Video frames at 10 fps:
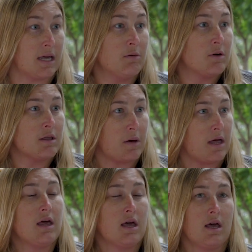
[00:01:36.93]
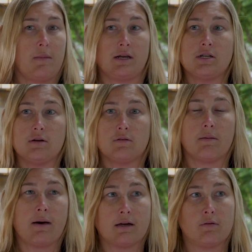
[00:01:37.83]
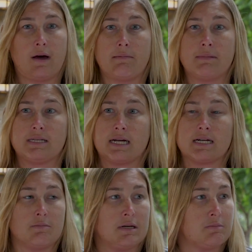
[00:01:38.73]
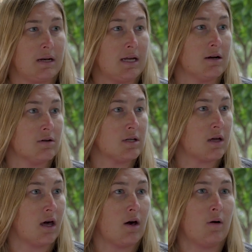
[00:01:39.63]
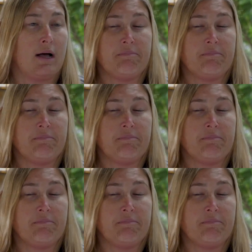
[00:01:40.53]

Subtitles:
begin with, but patients who've come back who've had mastectomies many years ago.